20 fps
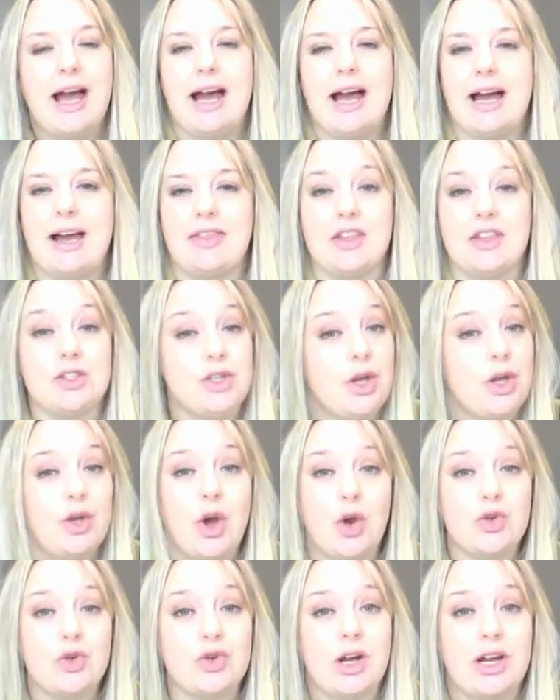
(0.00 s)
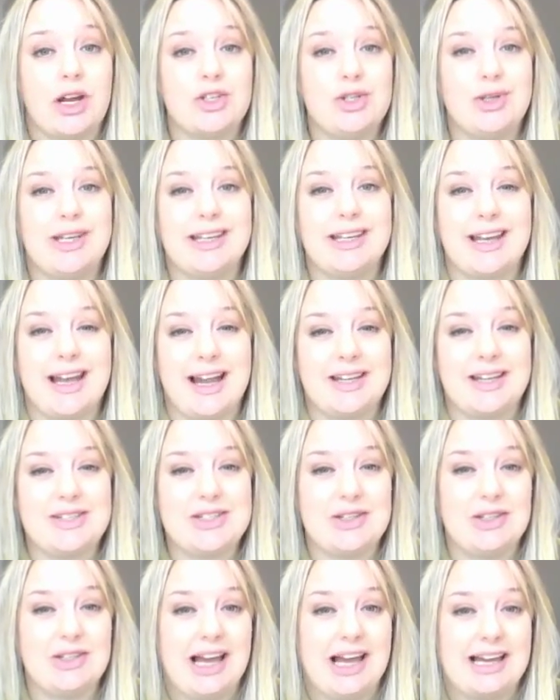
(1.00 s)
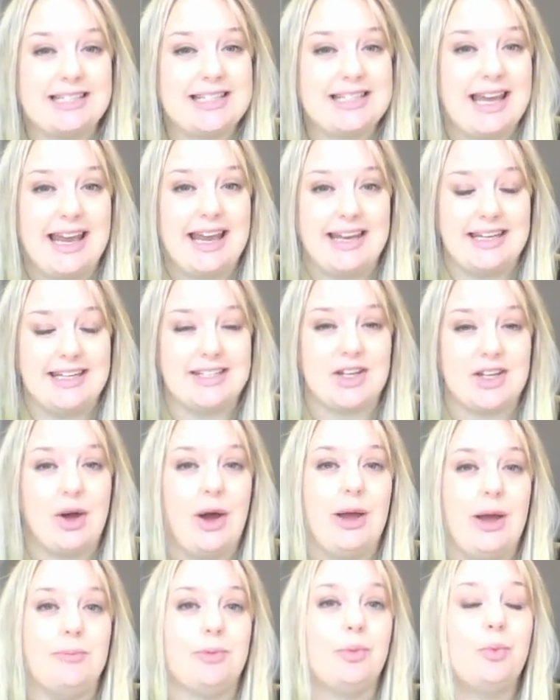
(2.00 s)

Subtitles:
and there's no contract you can cancel at any time.